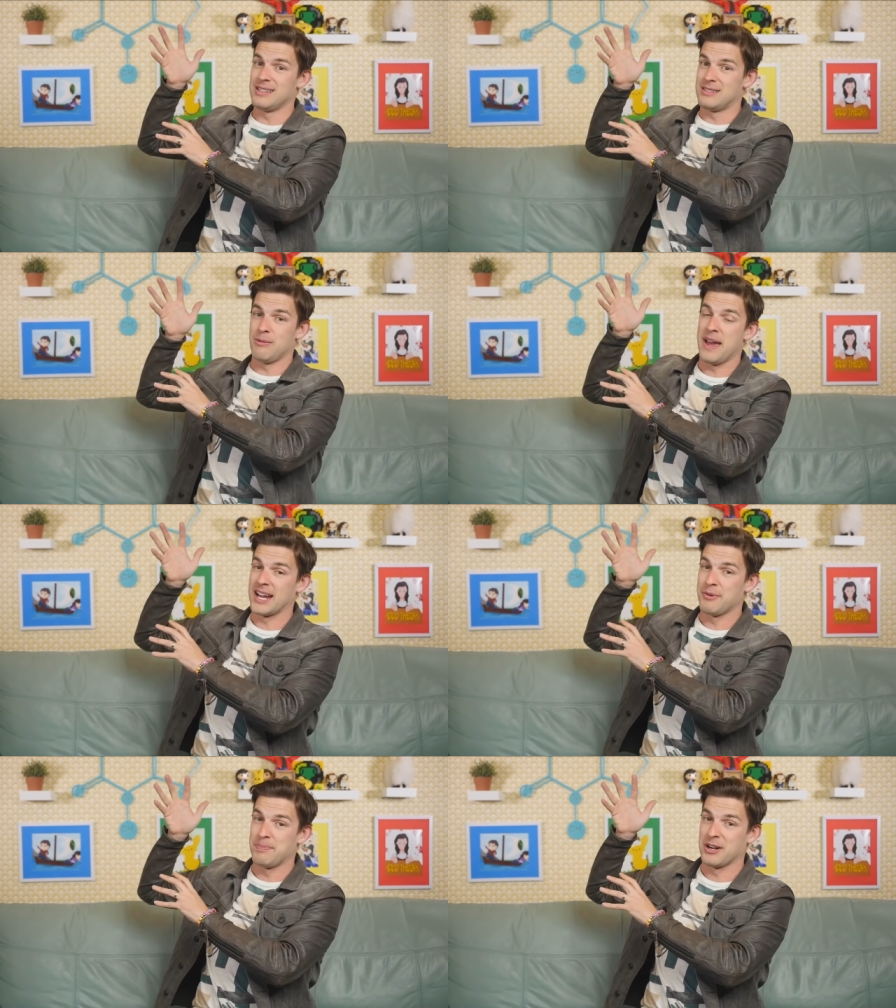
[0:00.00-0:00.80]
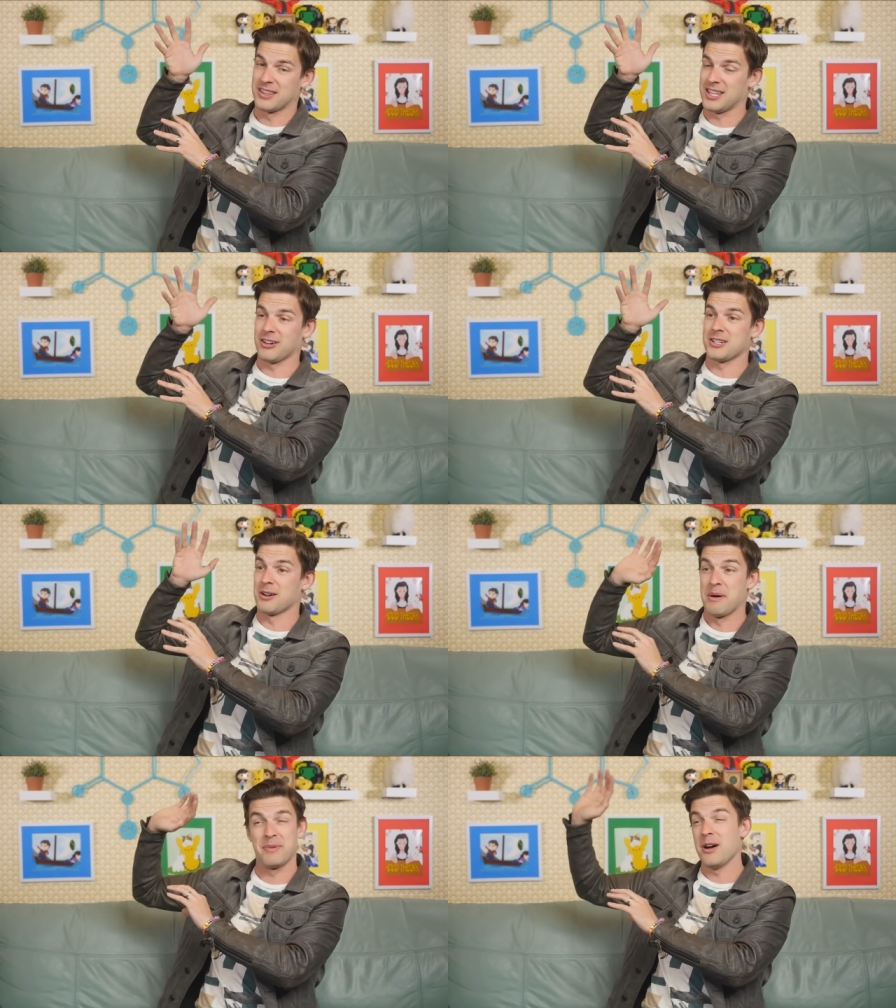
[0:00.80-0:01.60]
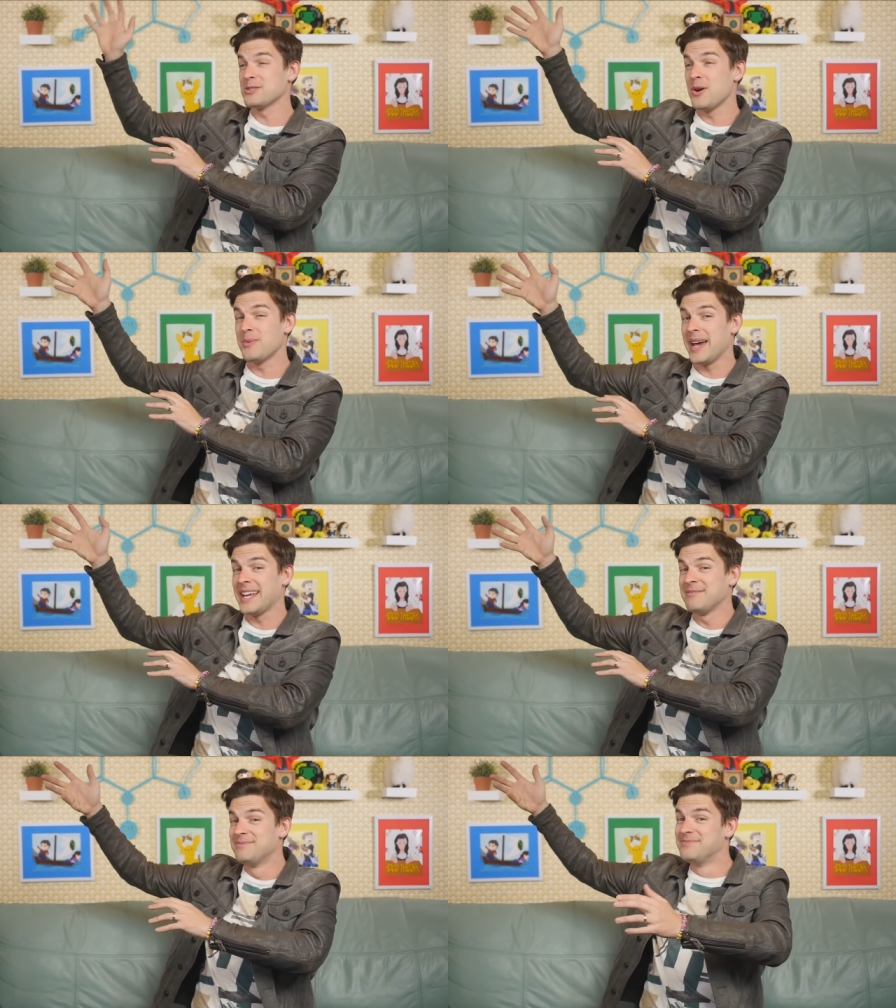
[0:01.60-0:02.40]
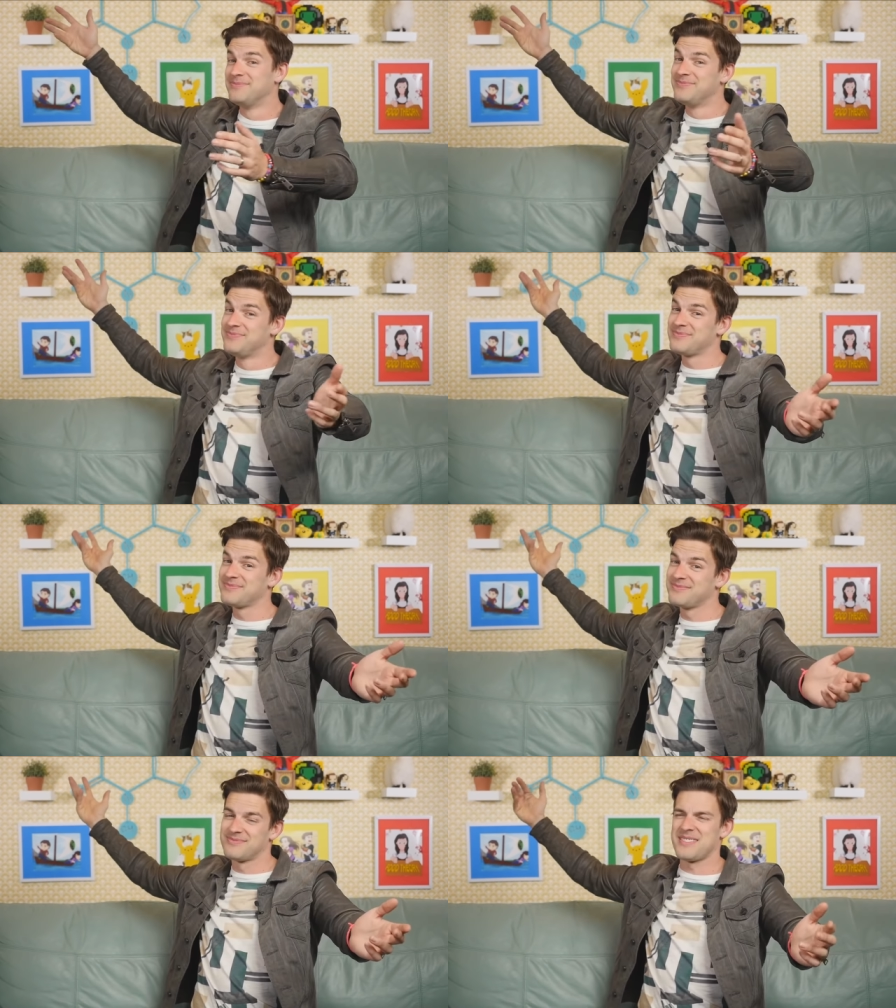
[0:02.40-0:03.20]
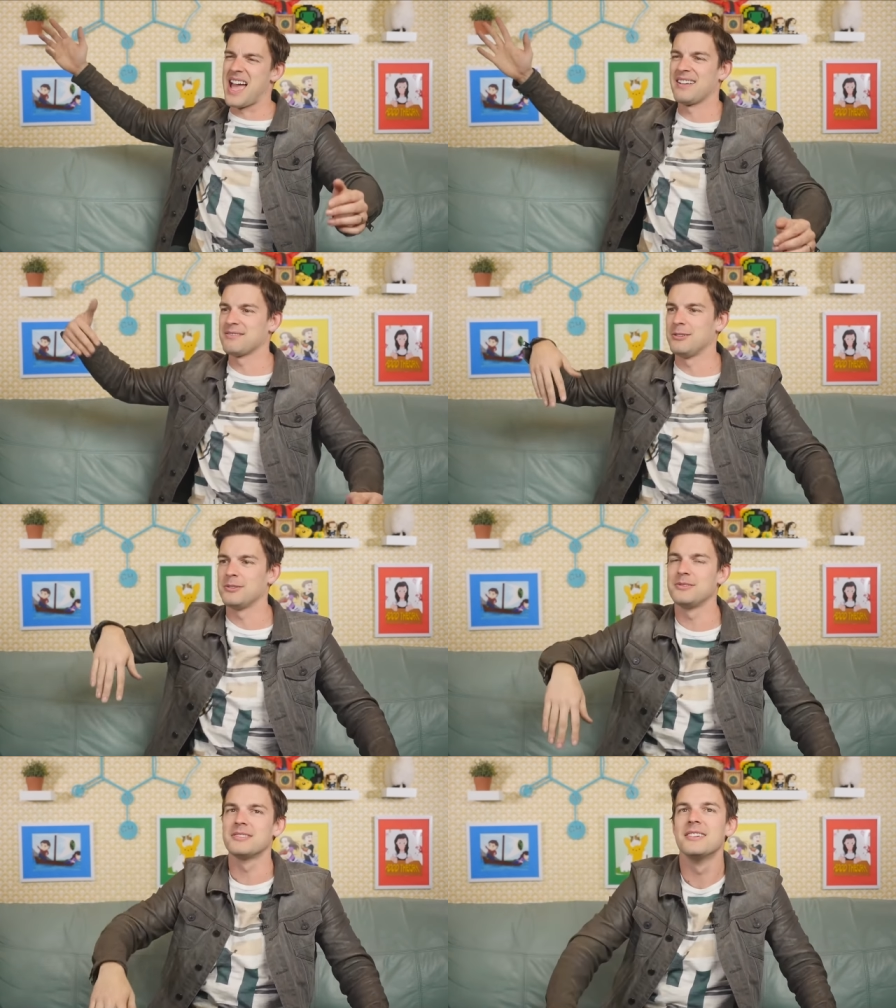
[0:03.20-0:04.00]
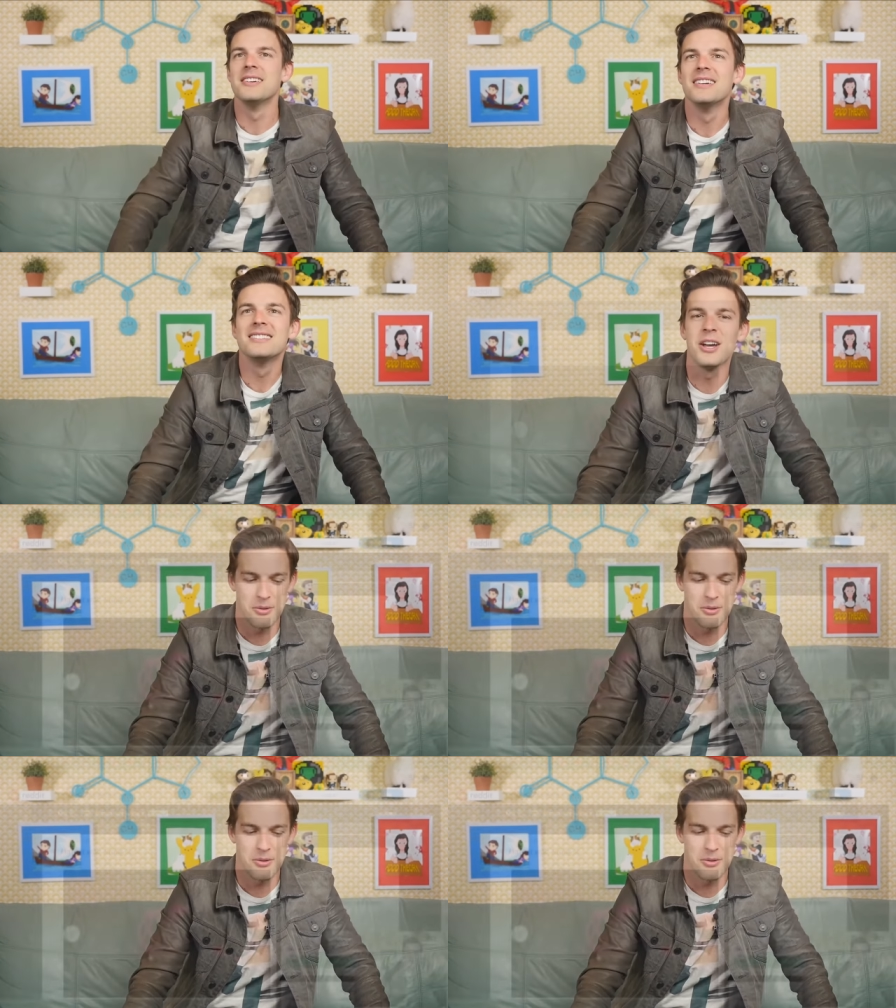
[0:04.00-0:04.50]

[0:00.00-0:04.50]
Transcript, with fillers: depending on what part of the theory you're talking about, but also a win. Nah, it's a lose. So